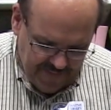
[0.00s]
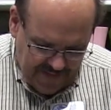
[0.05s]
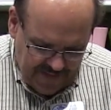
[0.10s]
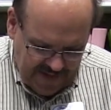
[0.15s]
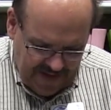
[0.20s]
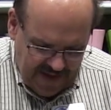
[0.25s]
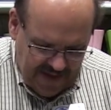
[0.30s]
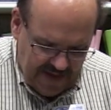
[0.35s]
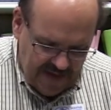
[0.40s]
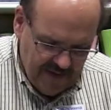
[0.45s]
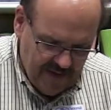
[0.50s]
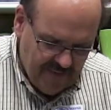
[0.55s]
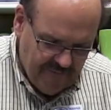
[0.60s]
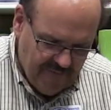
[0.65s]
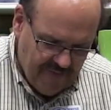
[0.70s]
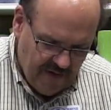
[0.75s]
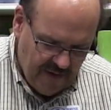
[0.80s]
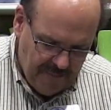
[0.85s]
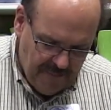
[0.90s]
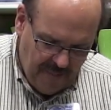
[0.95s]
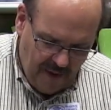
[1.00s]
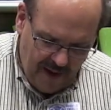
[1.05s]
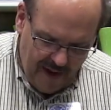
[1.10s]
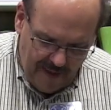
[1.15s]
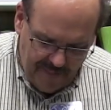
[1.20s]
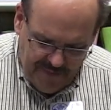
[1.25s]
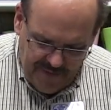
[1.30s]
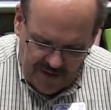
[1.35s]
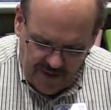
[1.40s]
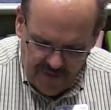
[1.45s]
again, a very
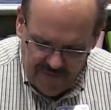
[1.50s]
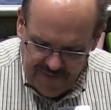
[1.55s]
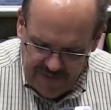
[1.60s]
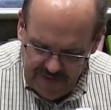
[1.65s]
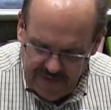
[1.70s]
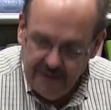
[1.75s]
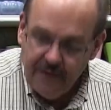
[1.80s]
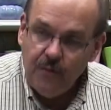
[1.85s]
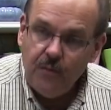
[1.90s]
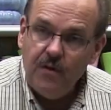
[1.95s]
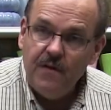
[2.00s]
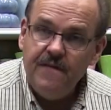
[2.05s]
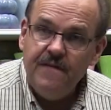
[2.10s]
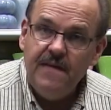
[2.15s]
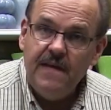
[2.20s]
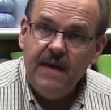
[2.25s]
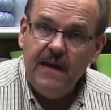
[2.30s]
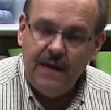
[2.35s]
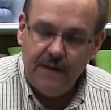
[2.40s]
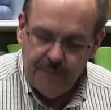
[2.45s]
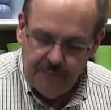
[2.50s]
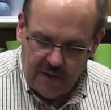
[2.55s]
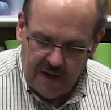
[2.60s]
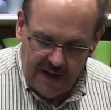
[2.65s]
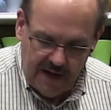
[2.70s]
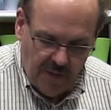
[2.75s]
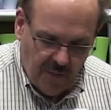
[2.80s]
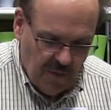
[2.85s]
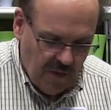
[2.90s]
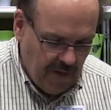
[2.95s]
popular thing that we're seeing in
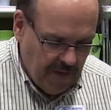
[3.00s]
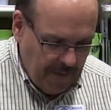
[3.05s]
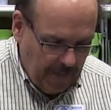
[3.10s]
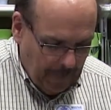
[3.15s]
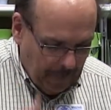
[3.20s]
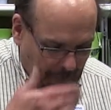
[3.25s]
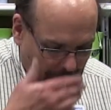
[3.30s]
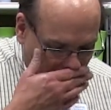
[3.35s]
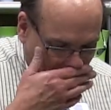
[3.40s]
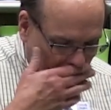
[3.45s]
bridal work.